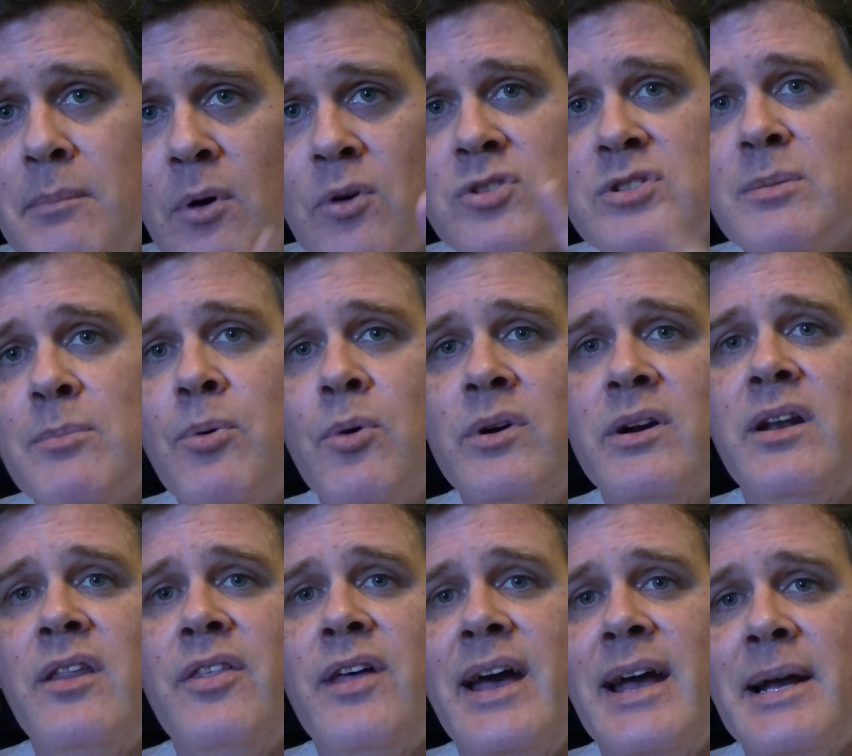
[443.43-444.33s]
Most
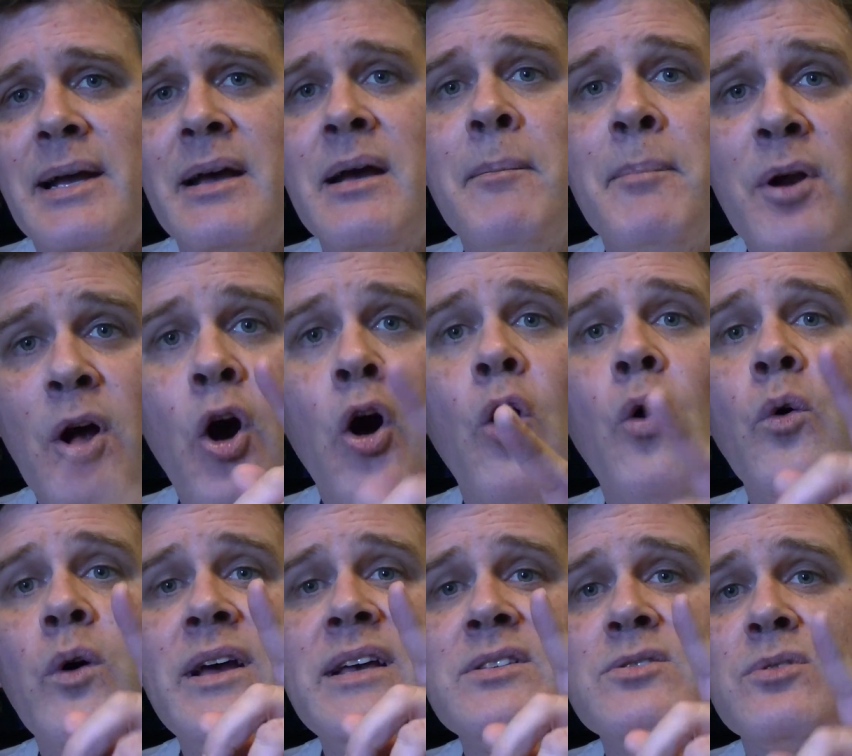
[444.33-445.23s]
important thing. But
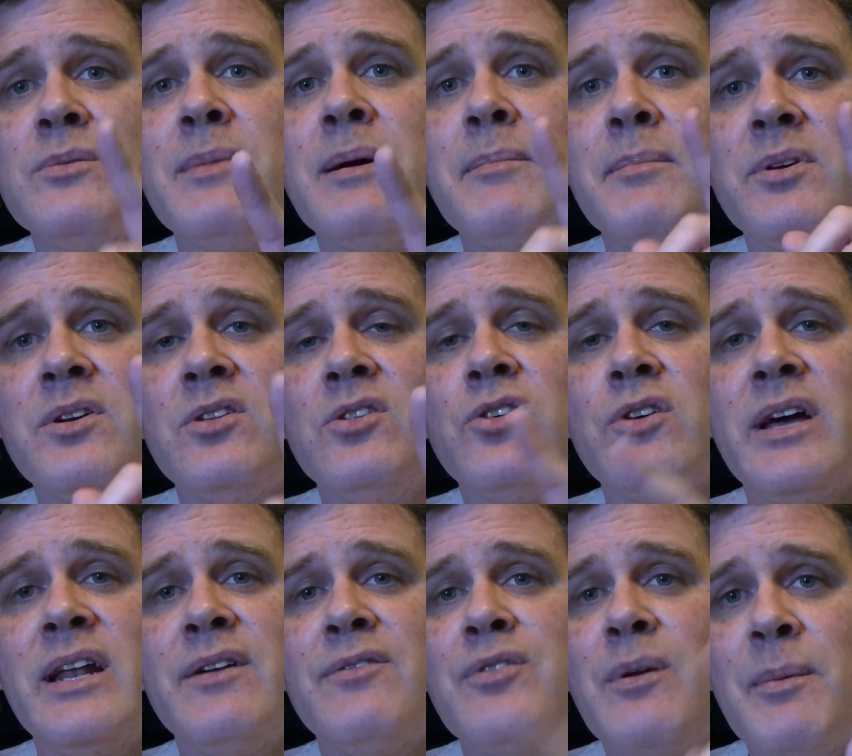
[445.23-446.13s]
always remember to look
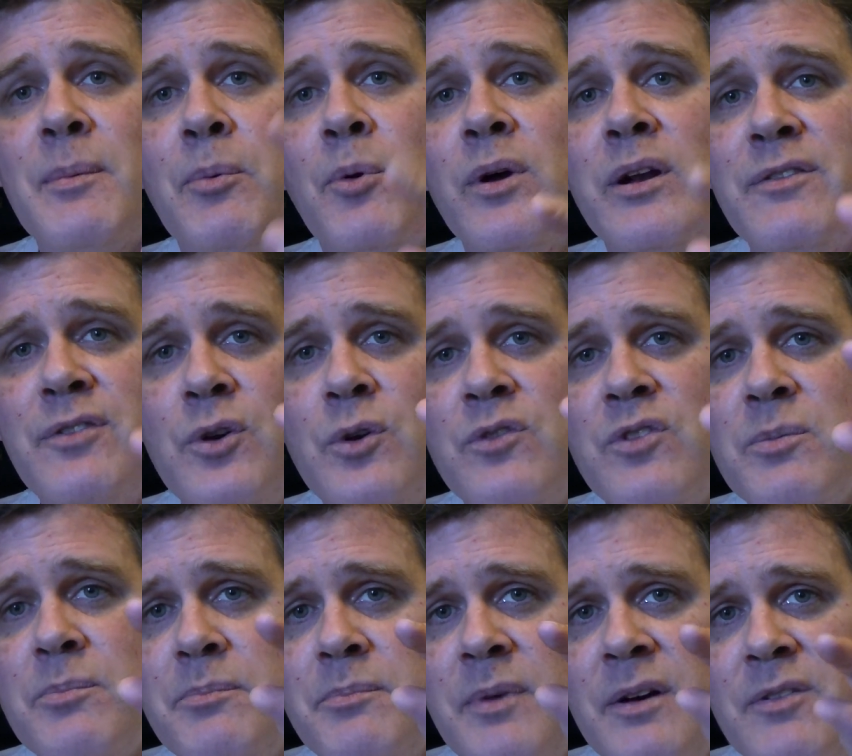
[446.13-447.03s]
at it from the point of view of
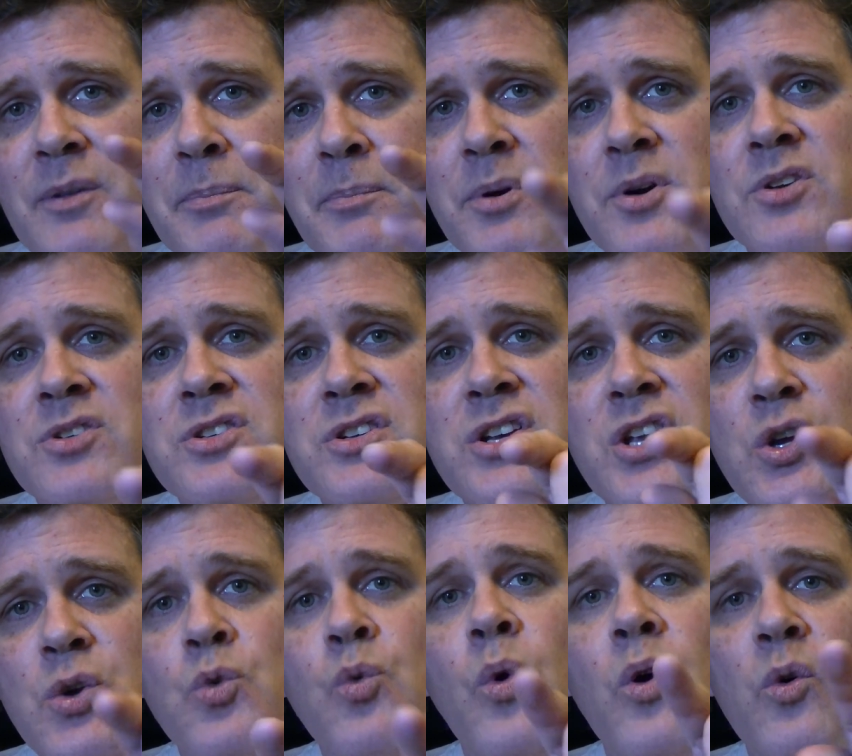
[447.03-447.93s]
the, of the person
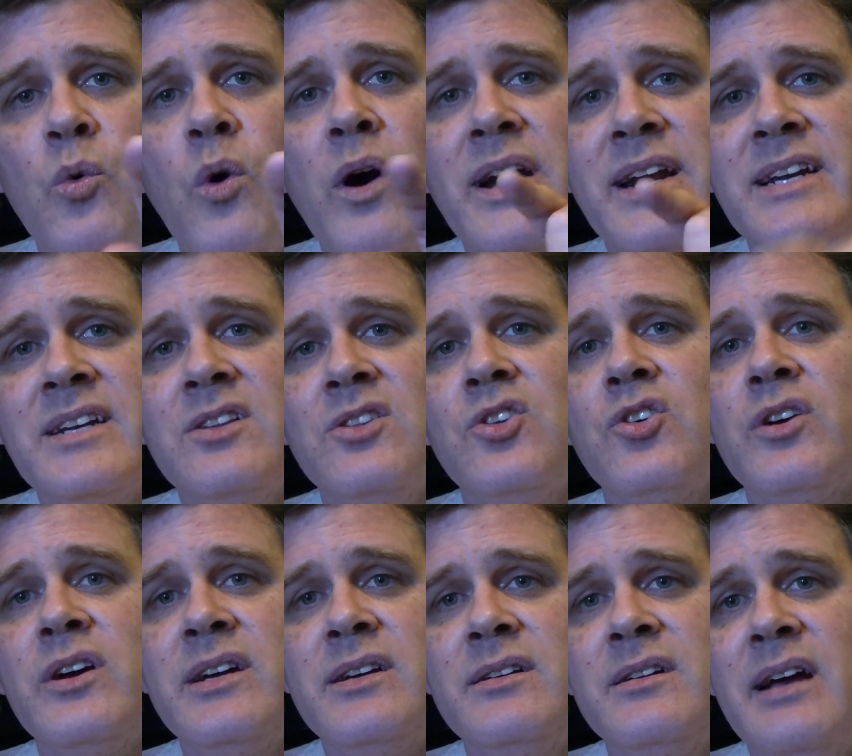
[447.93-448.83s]
you are wanting to look
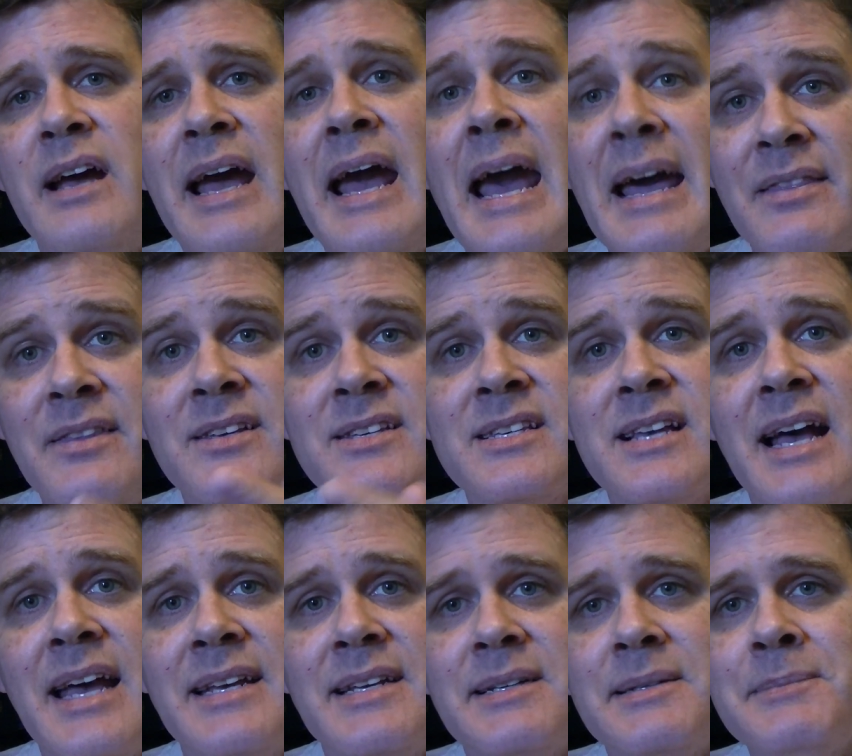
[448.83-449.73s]
at the
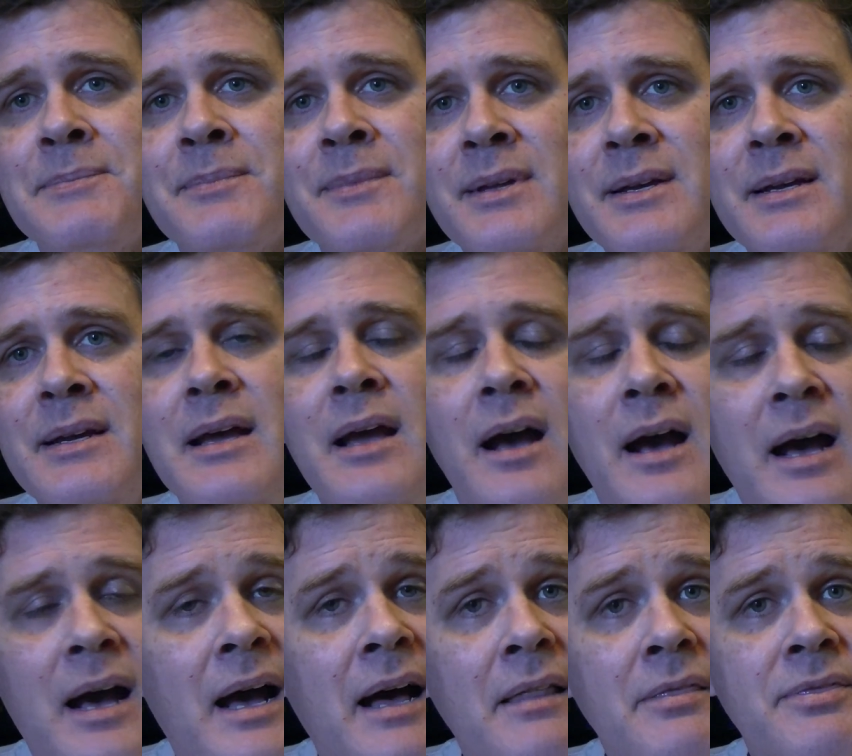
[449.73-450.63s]
site.
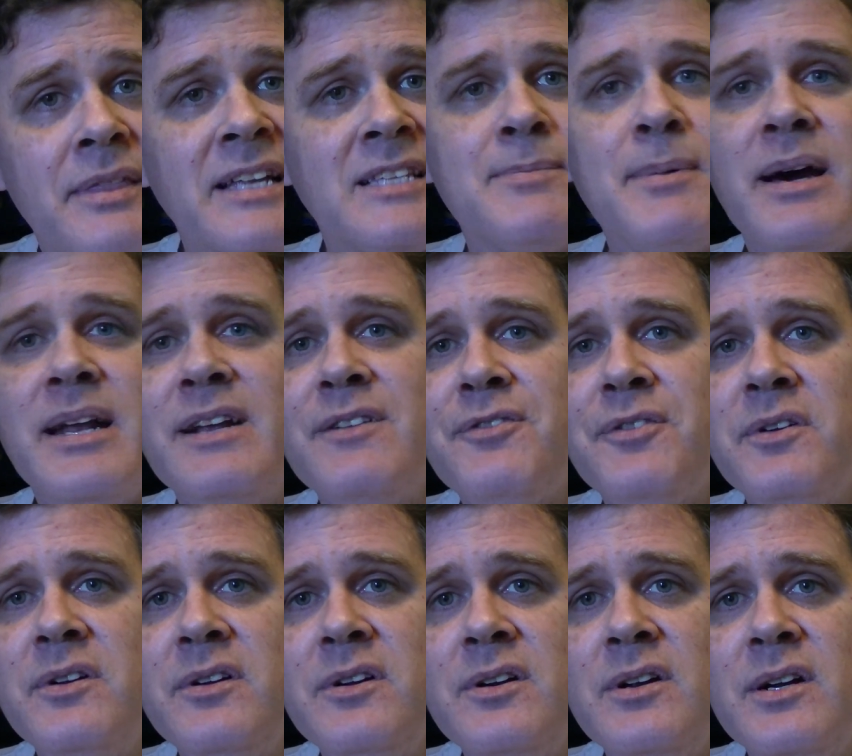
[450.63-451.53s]
That's about it
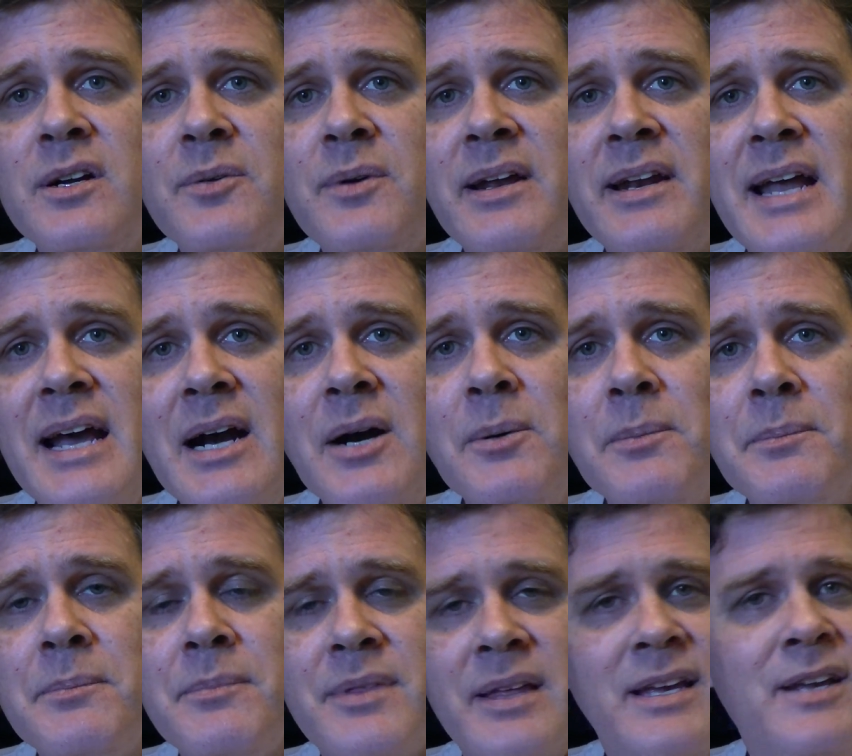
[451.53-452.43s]
for uh, right now.
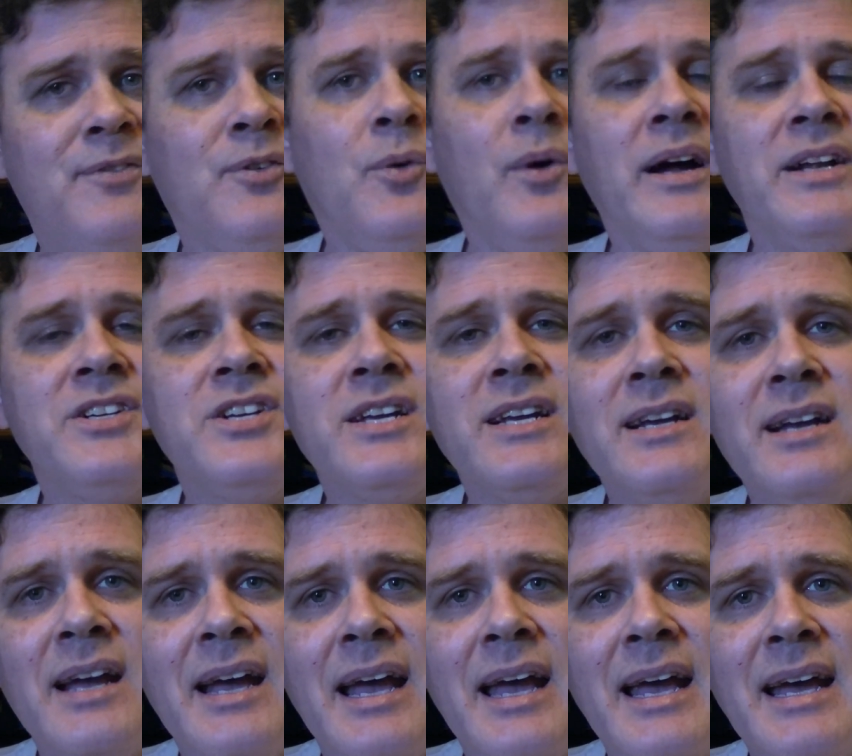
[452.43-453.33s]
Thank you for watching,
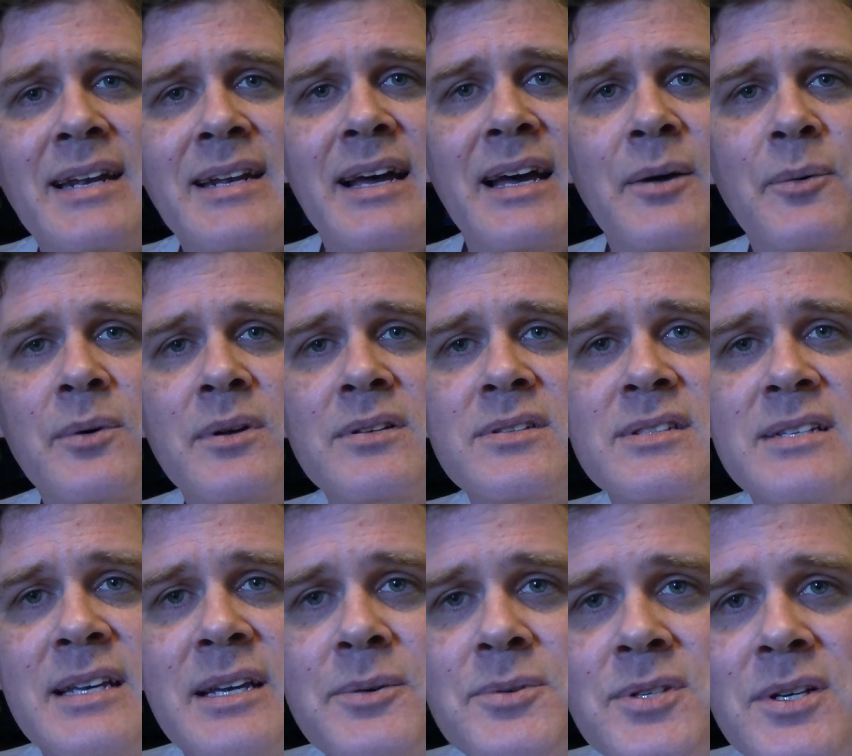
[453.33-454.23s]
and I will
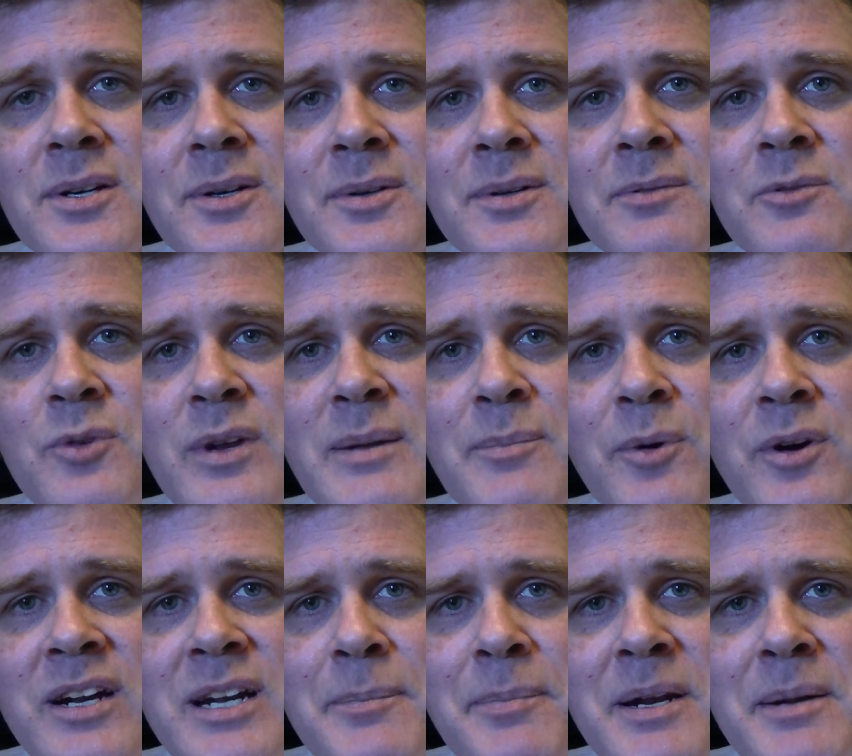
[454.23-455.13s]
see you soon. Read more
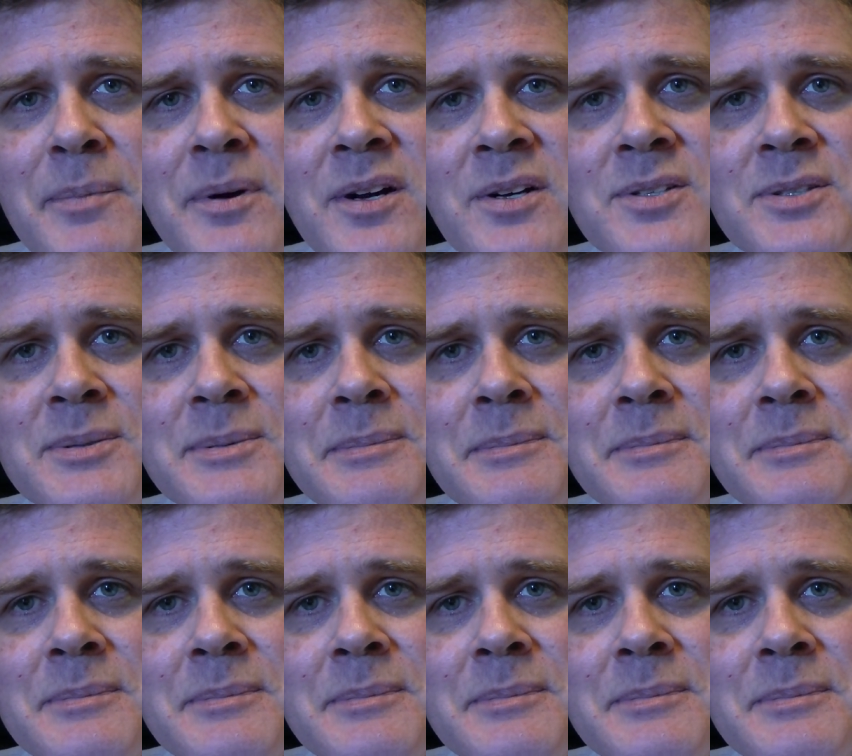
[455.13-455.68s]
independent books.